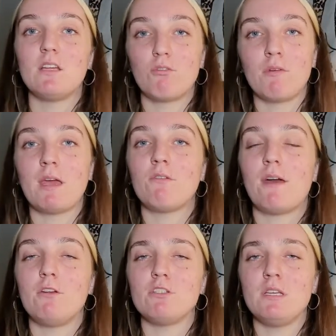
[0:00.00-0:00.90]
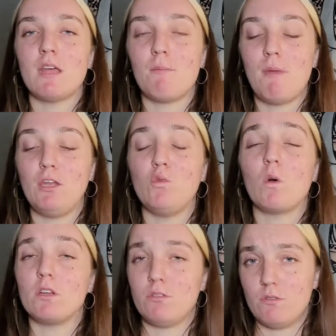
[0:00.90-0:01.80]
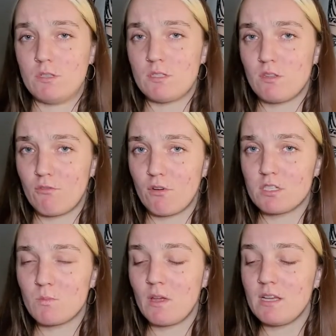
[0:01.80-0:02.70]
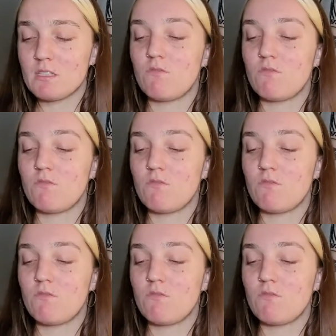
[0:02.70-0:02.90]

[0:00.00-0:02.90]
creative energy that made you want to do this in the first place.